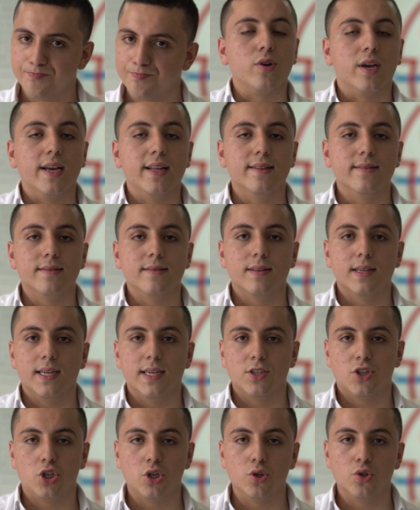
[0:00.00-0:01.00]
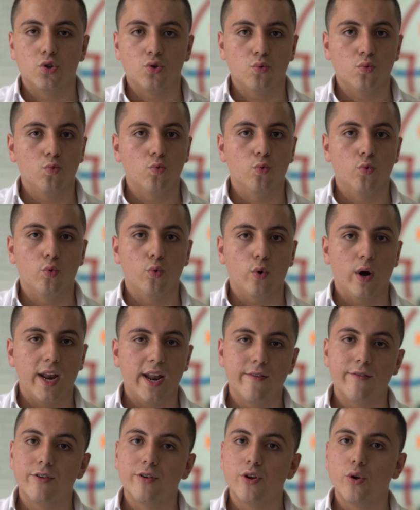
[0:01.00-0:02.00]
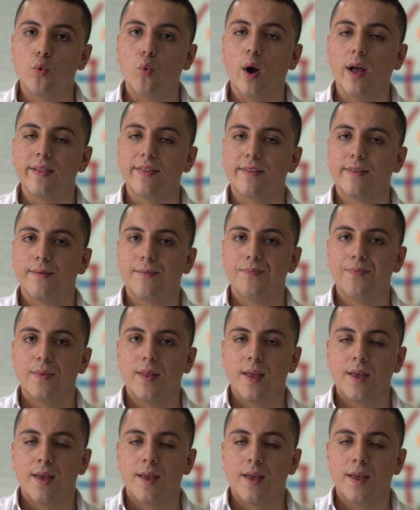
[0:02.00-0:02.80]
You can choose whatever you want.